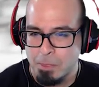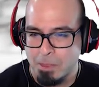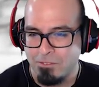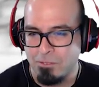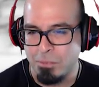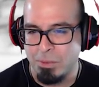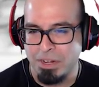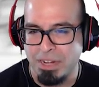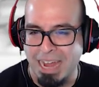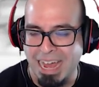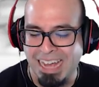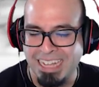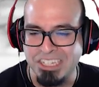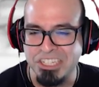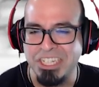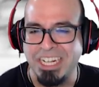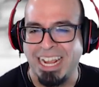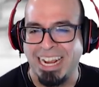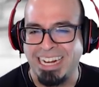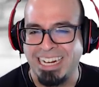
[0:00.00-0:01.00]
From the
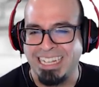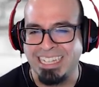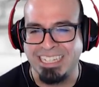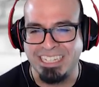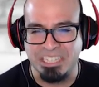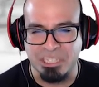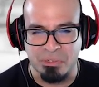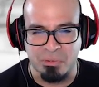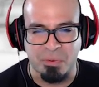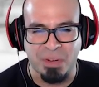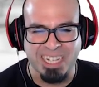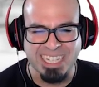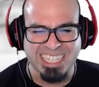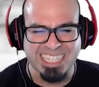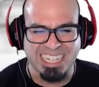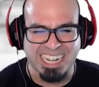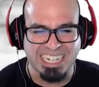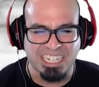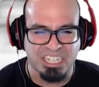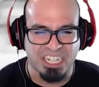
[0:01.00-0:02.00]
nauseatingly sweet
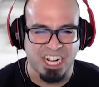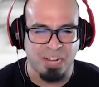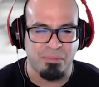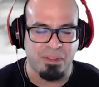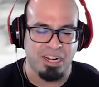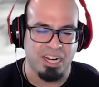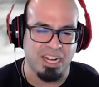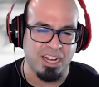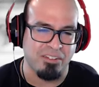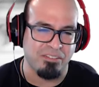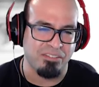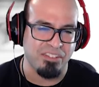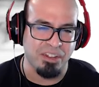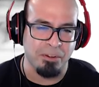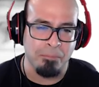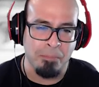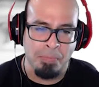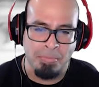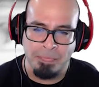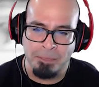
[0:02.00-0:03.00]
stench coming off it,
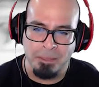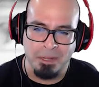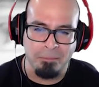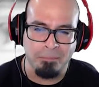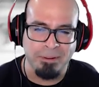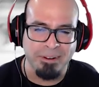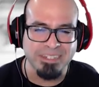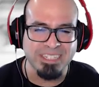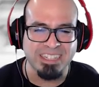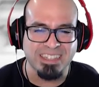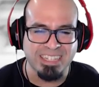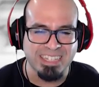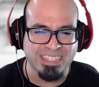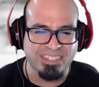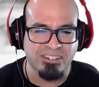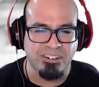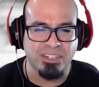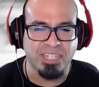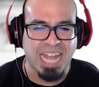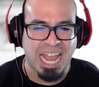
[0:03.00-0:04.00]
it appears that these
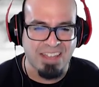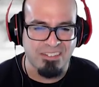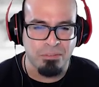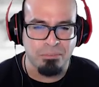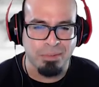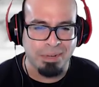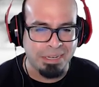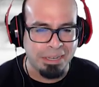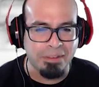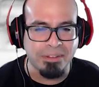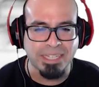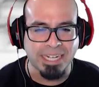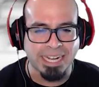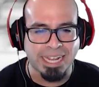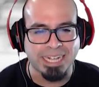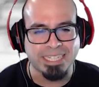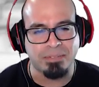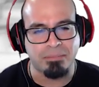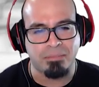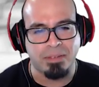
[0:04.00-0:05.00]
nerds haven't been using
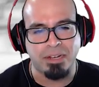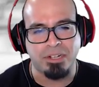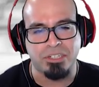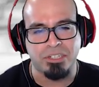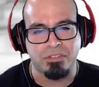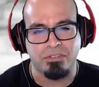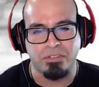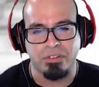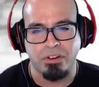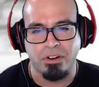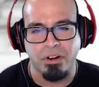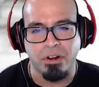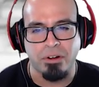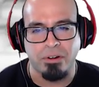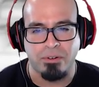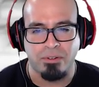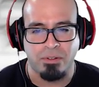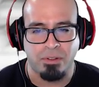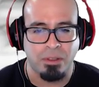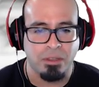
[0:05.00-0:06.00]
it as a makeshift
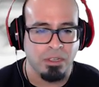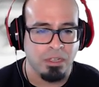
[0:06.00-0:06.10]
urinal,